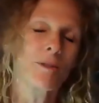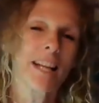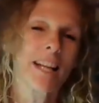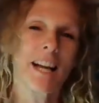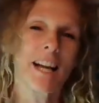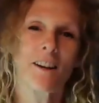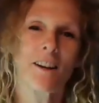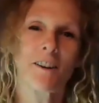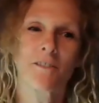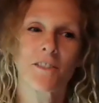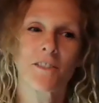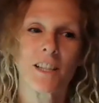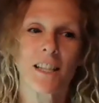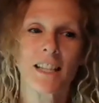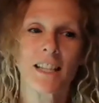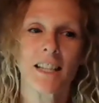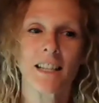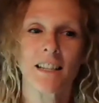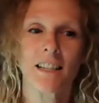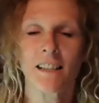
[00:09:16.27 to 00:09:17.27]
we have
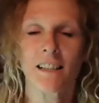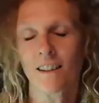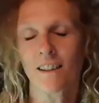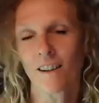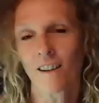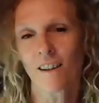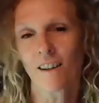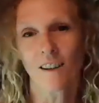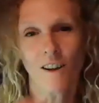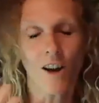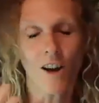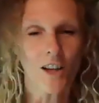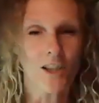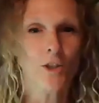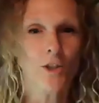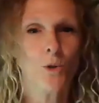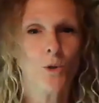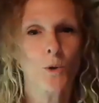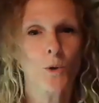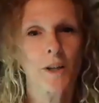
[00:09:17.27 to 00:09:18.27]
the
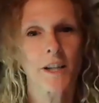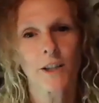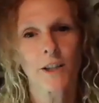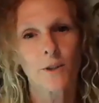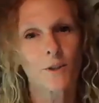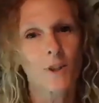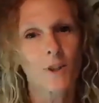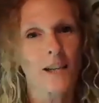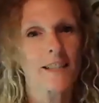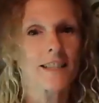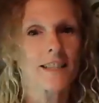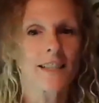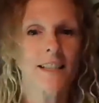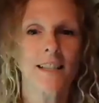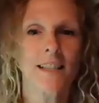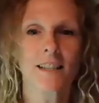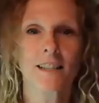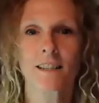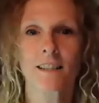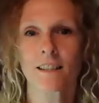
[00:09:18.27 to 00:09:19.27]
auditory who like to
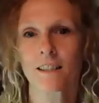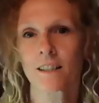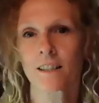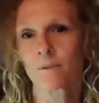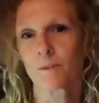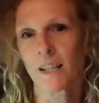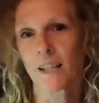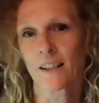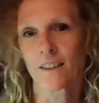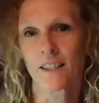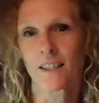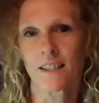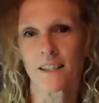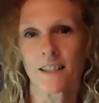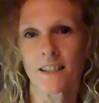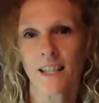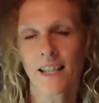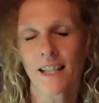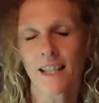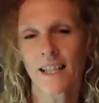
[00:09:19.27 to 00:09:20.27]
hear, and we have the
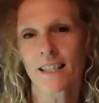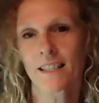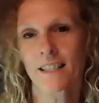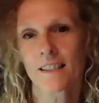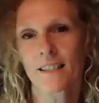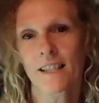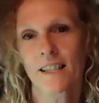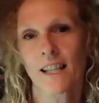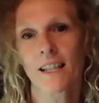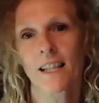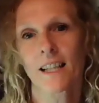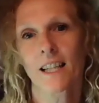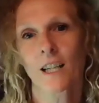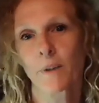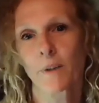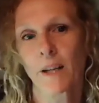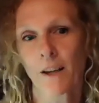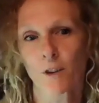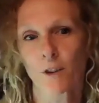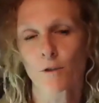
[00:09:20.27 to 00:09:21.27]
kinesthetic,
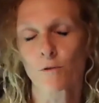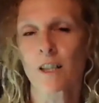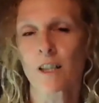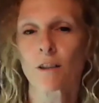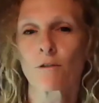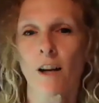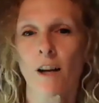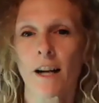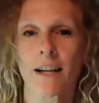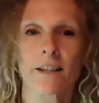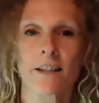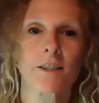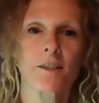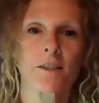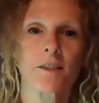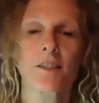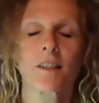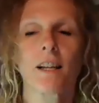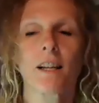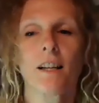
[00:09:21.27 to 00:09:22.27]
and we have the read
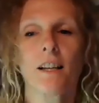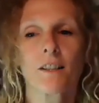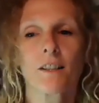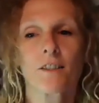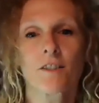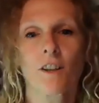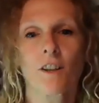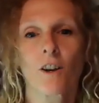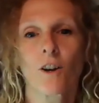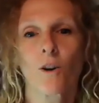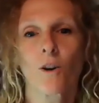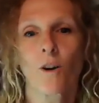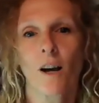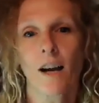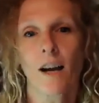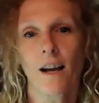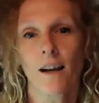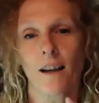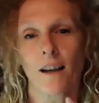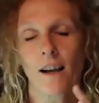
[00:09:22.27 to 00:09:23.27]
writers. So
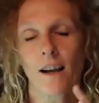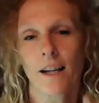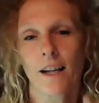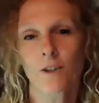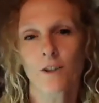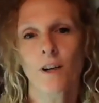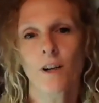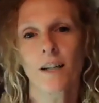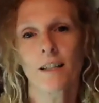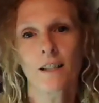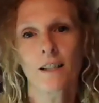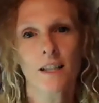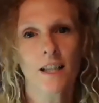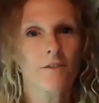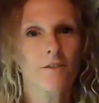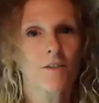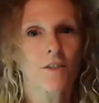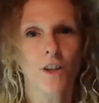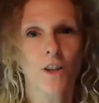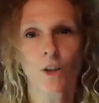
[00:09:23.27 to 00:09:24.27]
I try to
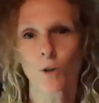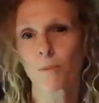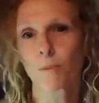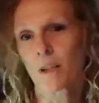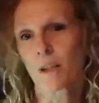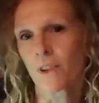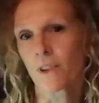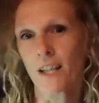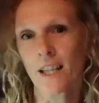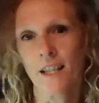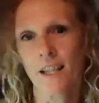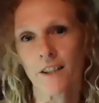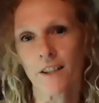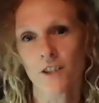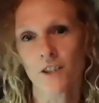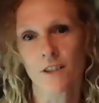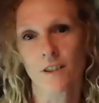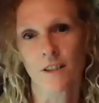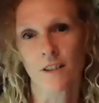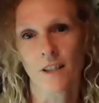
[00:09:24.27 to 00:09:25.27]
give a little bit of
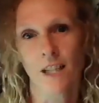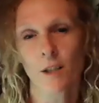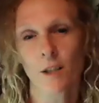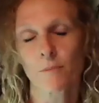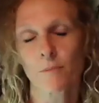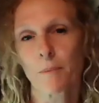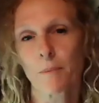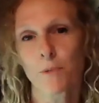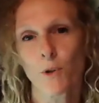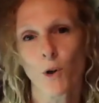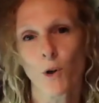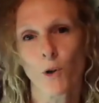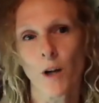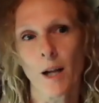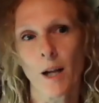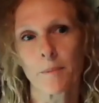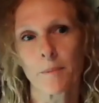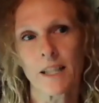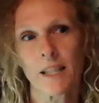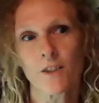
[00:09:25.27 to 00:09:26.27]
each in my
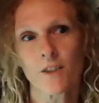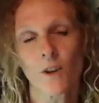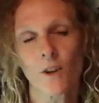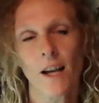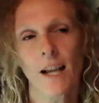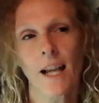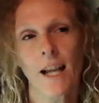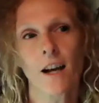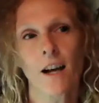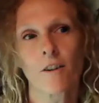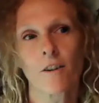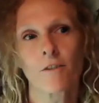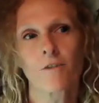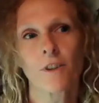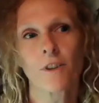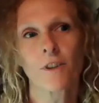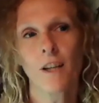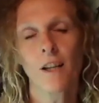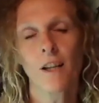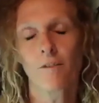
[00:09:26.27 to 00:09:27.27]
programming. So I have
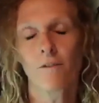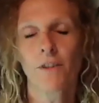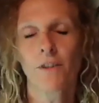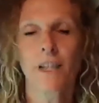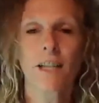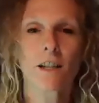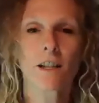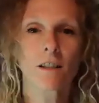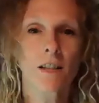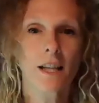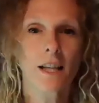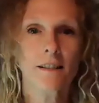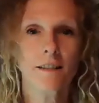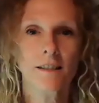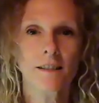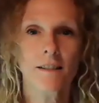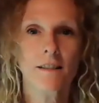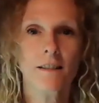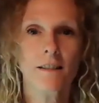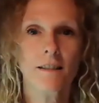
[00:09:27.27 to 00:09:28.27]
video
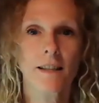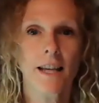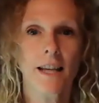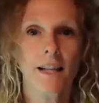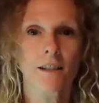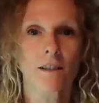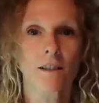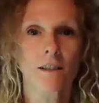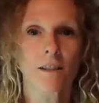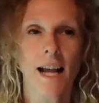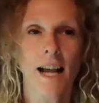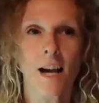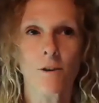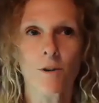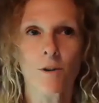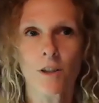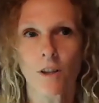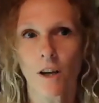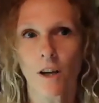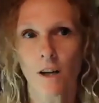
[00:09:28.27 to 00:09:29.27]
lessons that are an
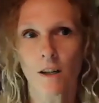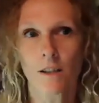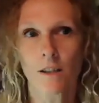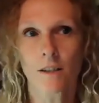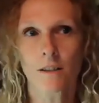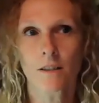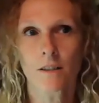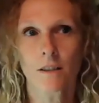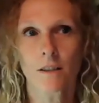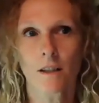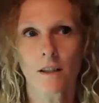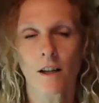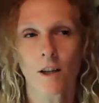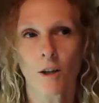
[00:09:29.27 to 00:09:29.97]
hour long,